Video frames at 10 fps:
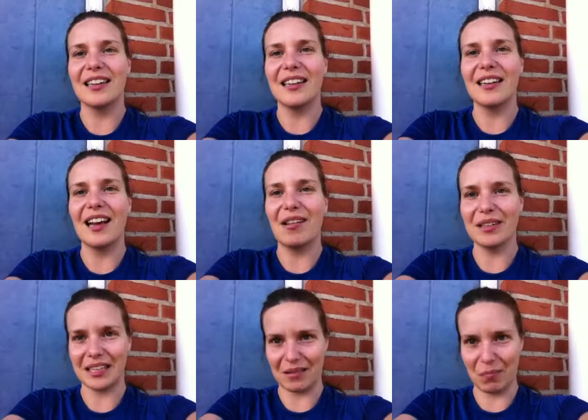uh, I
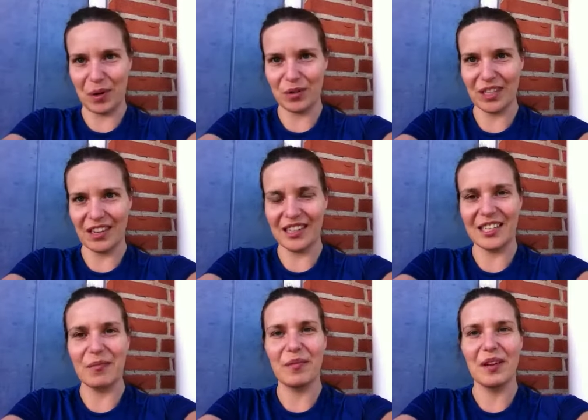will post another
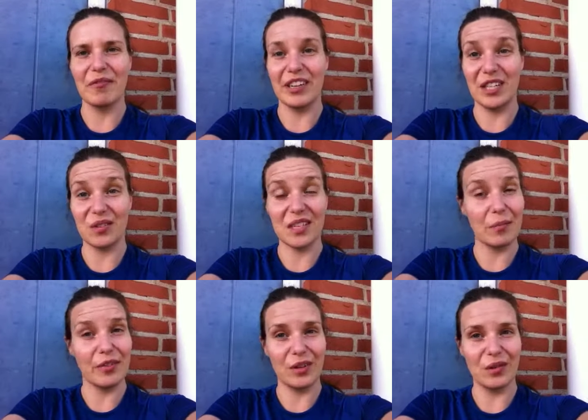tip, video
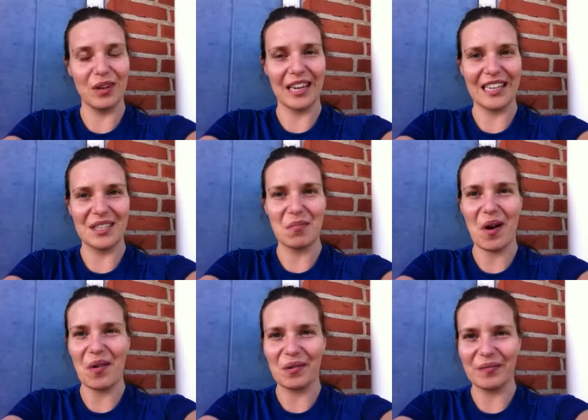tip for you again
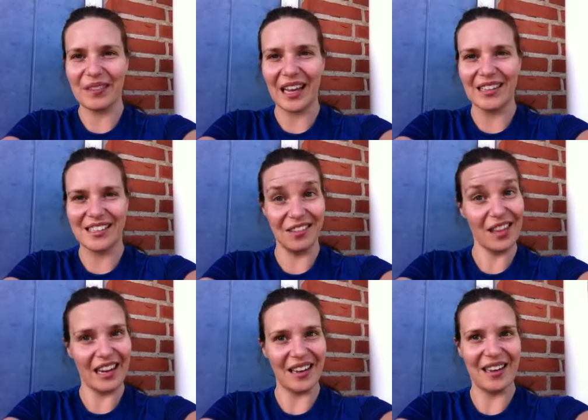tomorrow. I'll see you
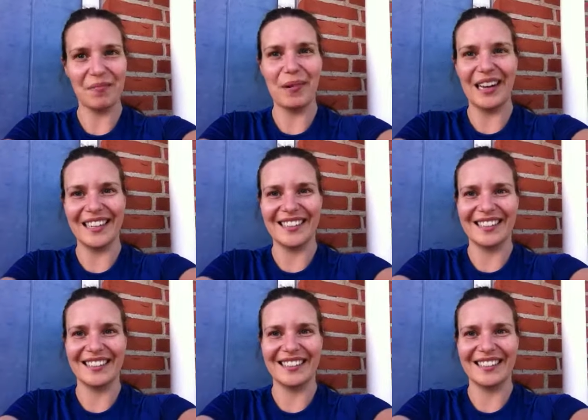there. Bye.